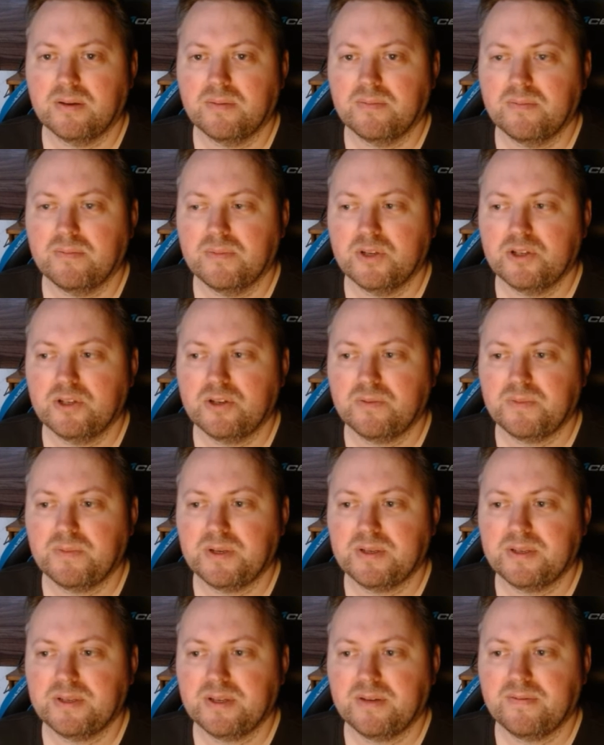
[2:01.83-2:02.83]
bishop
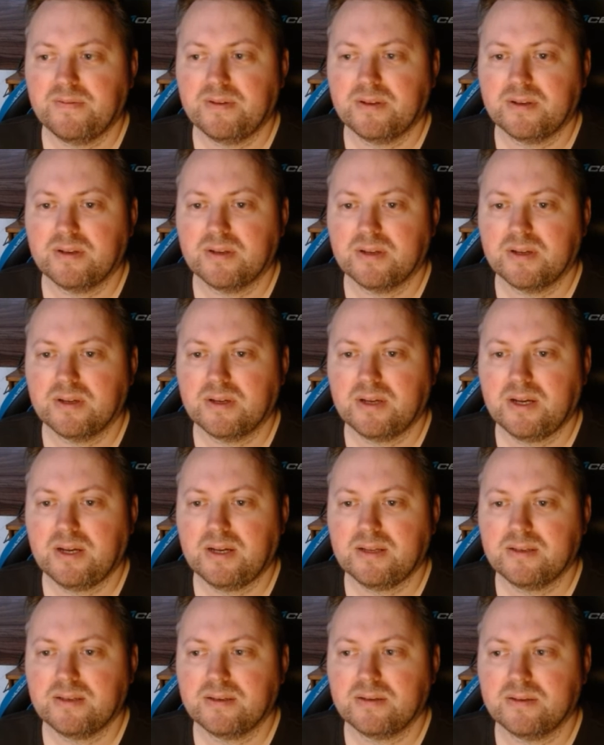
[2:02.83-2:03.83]
e7,
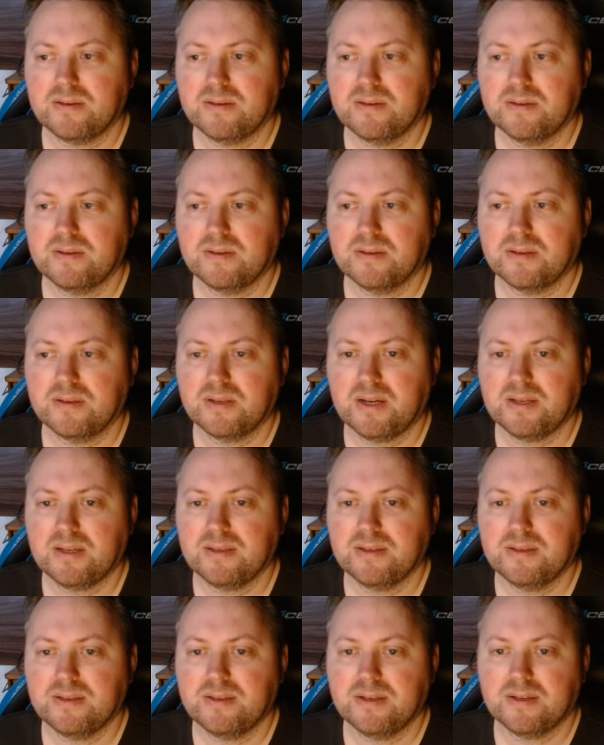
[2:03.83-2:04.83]
castles, knight
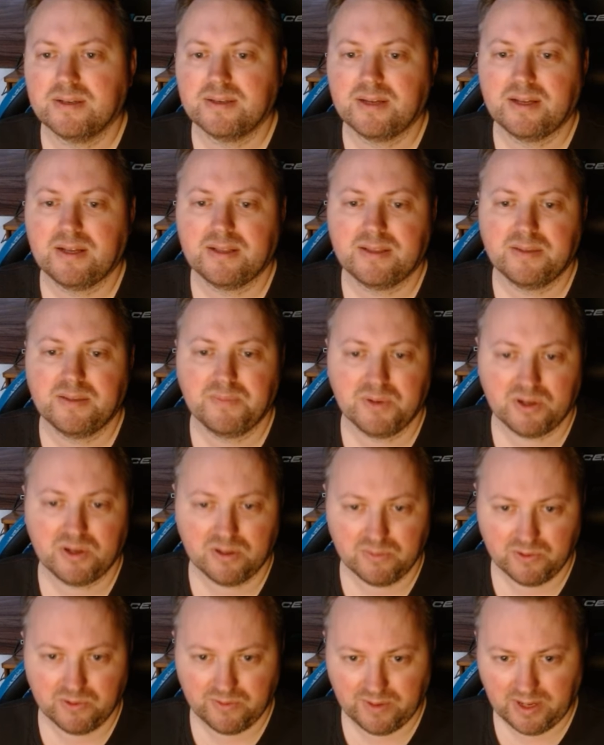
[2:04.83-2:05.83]
c6, and typical
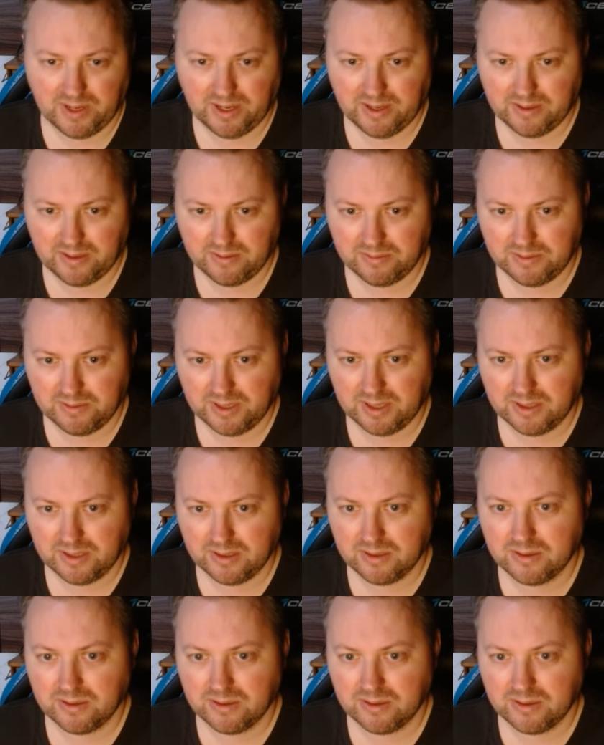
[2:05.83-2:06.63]
move a3,